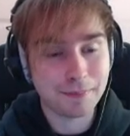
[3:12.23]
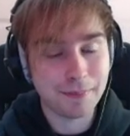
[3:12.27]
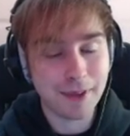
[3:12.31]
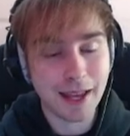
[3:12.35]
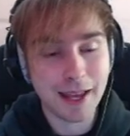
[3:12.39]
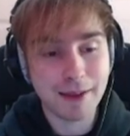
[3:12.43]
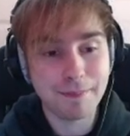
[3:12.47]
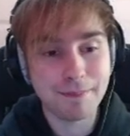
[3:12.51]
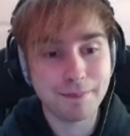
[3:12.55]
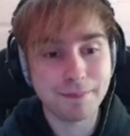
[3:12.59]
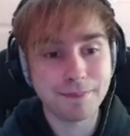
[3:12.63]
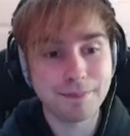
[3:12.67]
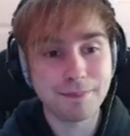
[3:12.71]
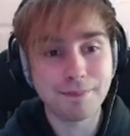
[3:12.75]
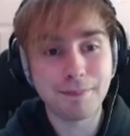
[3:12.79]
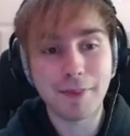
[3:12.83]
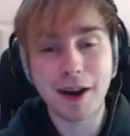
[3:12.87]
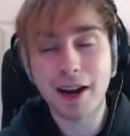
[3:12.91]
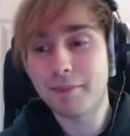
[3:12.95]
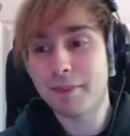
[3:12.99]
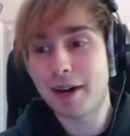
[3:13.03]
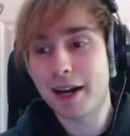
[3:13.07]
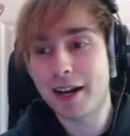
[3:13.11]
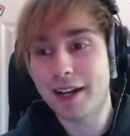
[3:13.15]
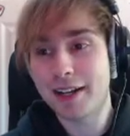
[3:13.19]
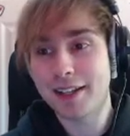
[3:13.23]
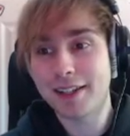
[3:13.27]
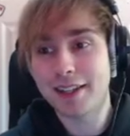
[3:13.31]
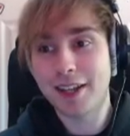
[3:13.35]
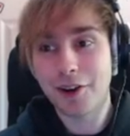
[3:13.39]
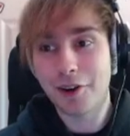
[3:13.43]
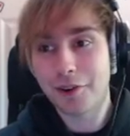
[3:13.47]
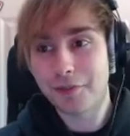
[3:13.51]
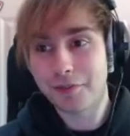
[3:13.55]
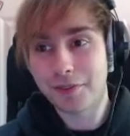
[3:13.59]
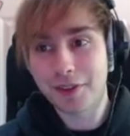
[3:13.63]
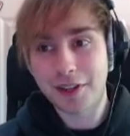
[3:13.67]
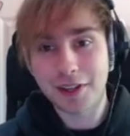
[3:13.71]
In my mind, the
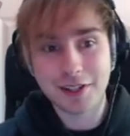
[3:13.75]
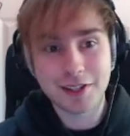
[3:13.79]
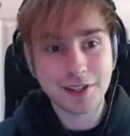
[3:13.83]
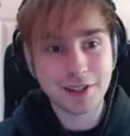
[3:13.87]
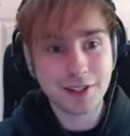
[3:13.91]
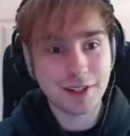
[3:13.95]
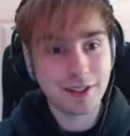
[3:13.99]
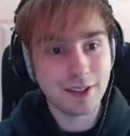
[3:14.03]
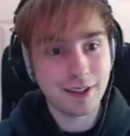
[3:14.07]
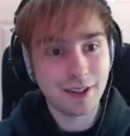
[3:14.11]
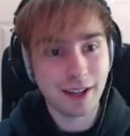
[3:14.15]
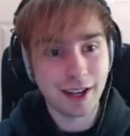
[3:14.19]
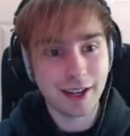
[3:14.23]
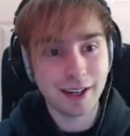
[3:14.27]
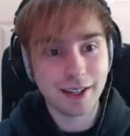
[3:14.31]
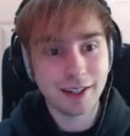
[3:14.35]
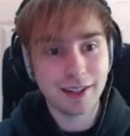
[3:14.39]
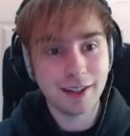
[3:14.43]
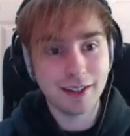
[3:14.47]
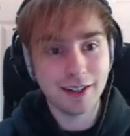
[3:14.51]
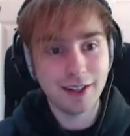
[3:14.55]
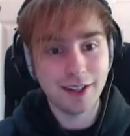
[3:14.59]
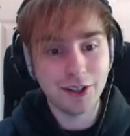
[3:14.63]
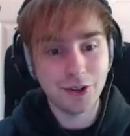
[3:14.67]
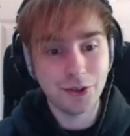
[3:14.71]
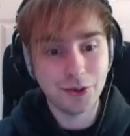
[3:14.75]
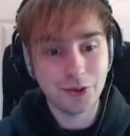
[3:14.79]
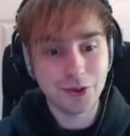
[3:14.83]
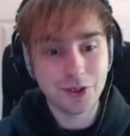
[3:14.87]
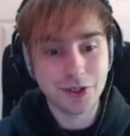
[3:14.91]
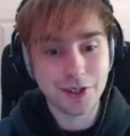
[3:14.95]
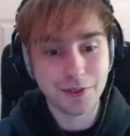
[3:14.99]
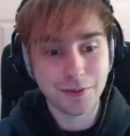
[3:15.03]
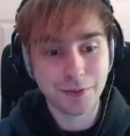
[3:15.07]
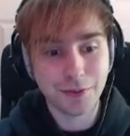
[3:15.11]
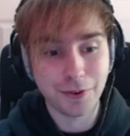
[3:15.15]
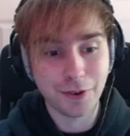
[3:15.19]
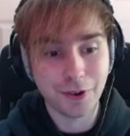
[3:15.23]
obvious like
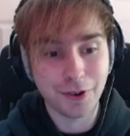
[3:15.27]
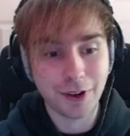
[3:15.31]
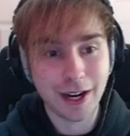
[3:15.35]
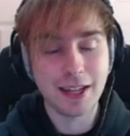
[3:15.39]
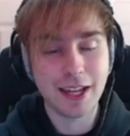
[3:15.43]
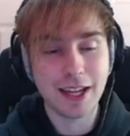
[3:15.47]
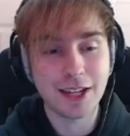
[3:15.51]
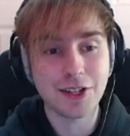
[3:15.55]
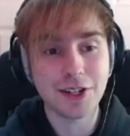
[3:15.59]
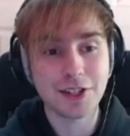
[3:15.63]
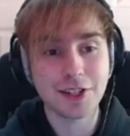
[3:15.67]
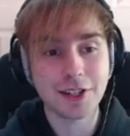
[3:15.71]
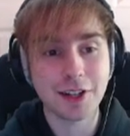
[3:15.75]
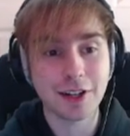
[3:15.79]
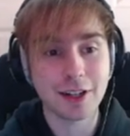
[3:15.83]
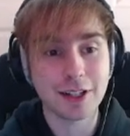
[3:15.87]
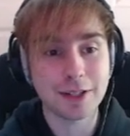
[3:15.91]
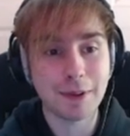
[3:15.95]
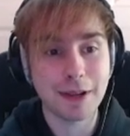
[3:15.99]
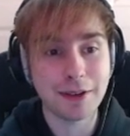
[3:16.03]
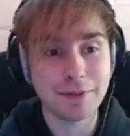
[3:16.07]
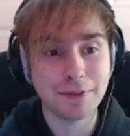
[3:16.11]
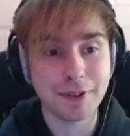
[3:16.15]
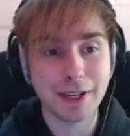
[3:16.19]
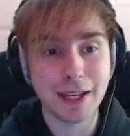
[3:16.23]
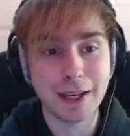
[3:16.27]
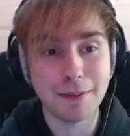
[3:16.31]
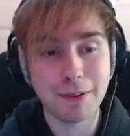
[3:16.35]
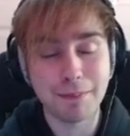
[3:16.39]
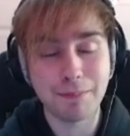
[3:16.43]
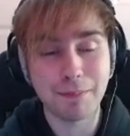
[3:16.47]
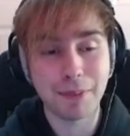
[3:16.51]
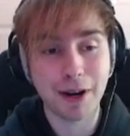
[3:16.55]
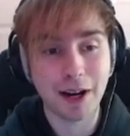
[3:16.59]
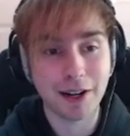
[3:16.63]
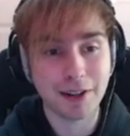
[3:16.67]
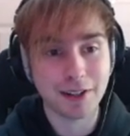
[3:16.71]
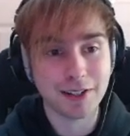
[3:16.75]
use for it is just going to be for keeping
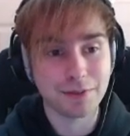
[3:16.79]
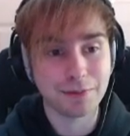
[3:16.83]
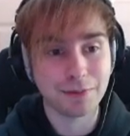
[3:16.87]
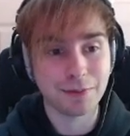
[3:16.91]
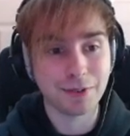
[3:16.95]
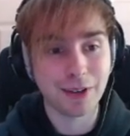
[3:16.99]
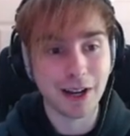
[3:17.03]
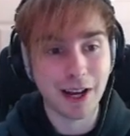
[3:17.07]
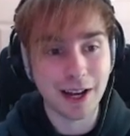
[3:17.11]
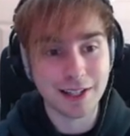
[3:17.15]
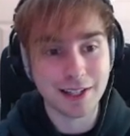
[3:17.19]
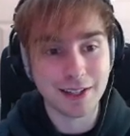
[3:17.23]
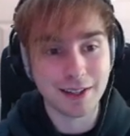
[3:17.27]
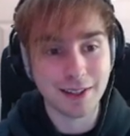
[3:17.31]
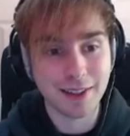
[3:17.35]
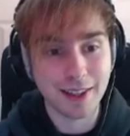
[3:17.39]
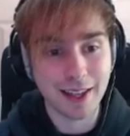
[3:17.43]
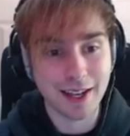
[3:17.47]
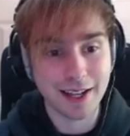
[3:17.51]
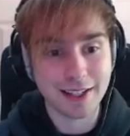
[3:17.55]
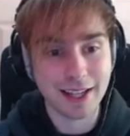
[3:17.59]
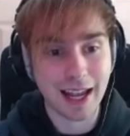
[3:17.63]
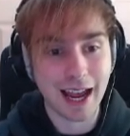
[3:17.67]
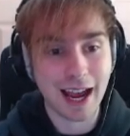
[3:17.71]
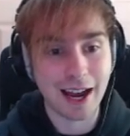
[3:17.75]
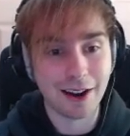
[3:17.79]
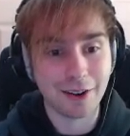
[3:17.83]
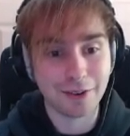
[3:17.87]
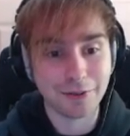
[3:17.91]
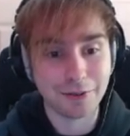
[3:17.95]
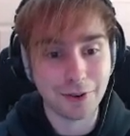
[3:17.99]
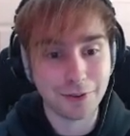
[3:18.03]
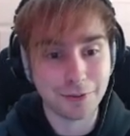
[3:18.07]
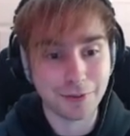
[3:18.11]
bugs and flies and things out of your